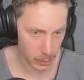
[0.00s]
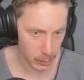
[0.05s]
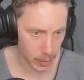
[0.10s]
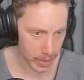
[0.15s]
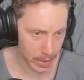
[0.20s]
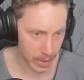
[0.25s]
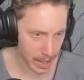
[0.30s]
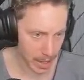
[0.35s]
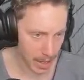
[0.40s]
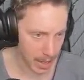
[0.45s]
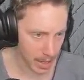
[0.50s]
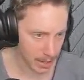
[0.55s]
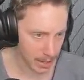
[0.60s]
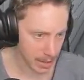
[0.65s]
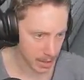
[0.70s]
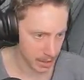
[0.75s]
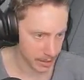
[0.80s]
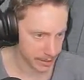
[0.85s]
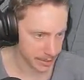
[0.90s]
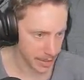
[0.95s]
We are
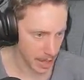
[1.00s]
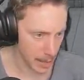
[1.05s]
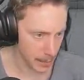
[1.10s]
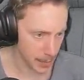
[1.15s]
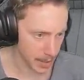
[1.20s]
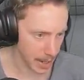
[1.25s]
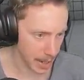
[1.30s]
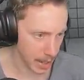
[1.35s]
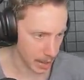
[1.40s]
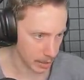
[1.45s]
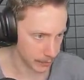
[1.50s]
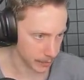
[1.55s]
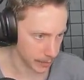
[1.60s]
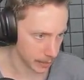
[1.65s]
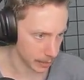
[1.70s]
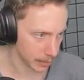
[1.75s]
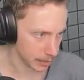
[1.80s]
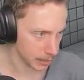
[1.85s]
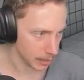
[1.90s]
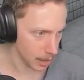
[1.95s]
going to gap it out of
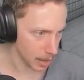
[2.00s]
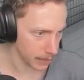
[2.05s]
here.